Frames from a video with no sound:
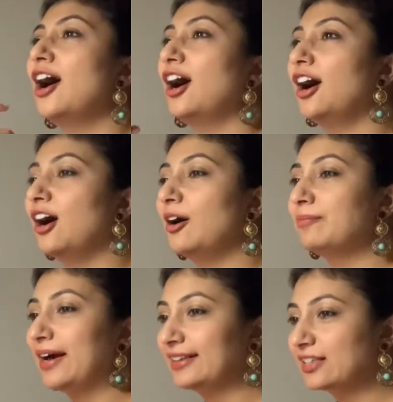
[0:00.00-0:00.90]

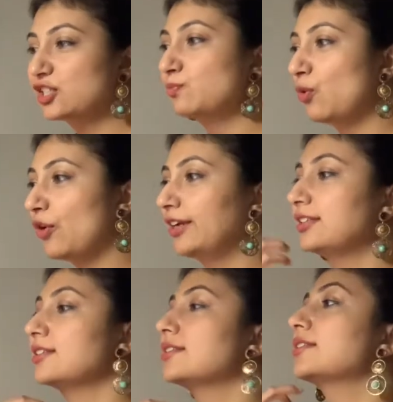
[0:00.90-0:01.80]
at this point,
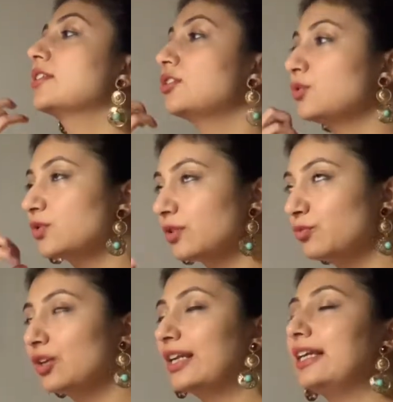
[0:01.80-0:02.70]
just do some
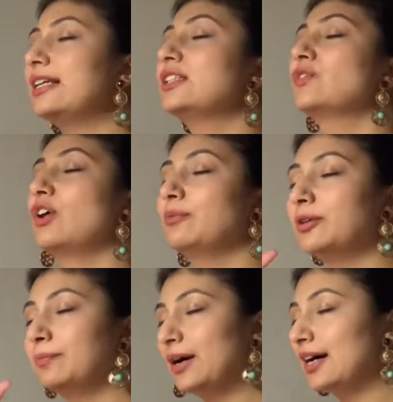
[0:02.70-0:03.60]
release from the
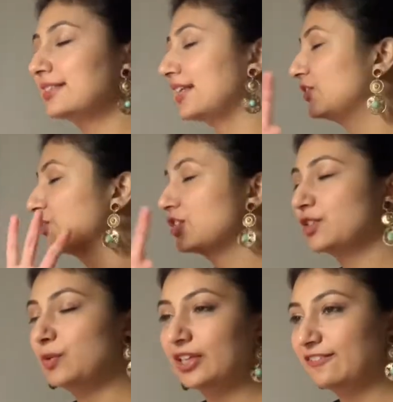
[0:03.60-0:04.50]
past energies,
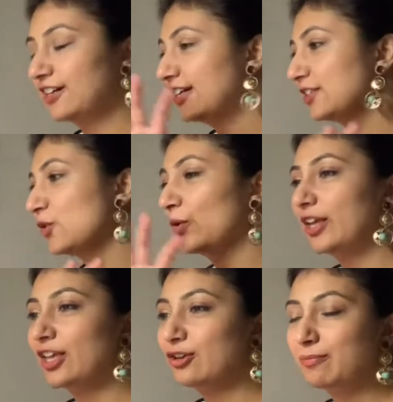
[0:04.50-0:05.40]
whatever is
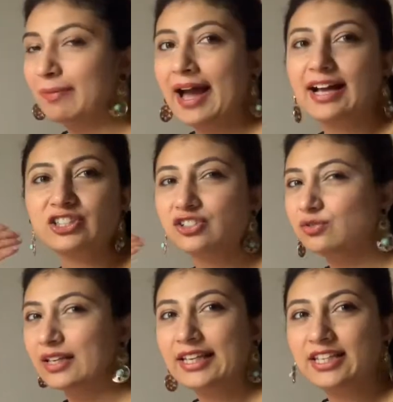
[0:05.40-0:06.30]
holding you back. Just
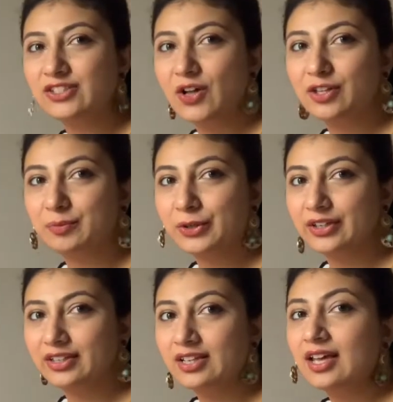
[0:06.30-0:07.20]
release all the
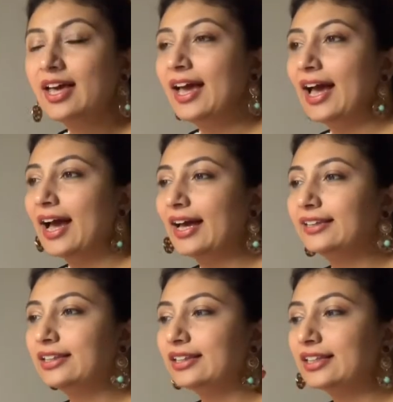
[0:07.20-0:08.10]
burden.
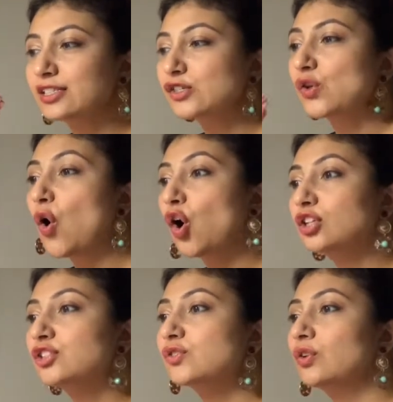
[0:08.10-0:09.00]
And this is
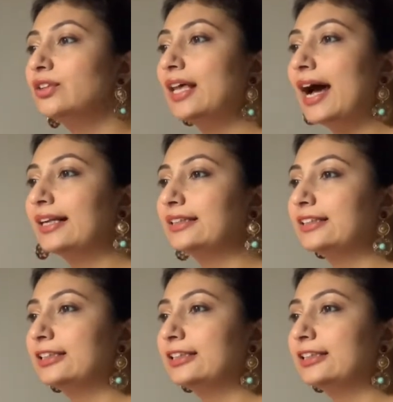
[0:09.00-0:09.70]
also that